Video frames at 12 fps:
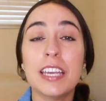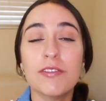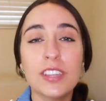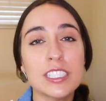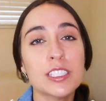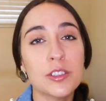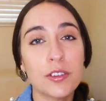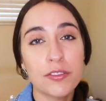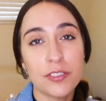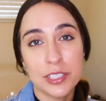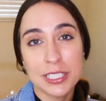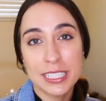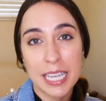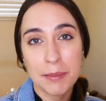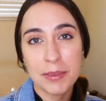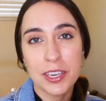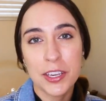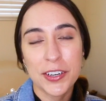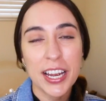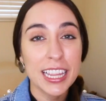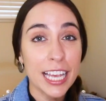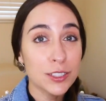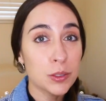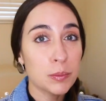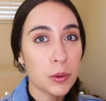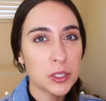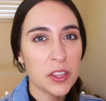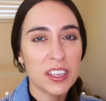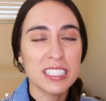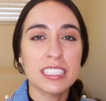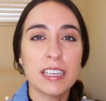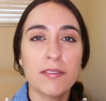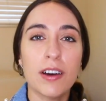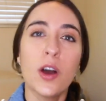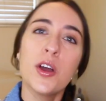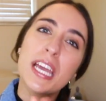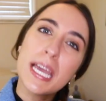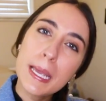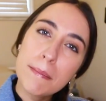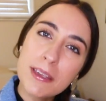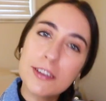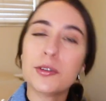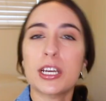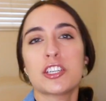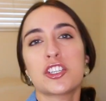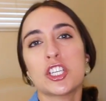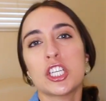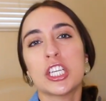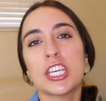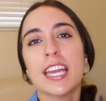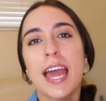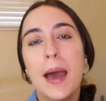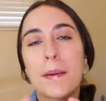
If this is your first time here, I like to post things about immigration,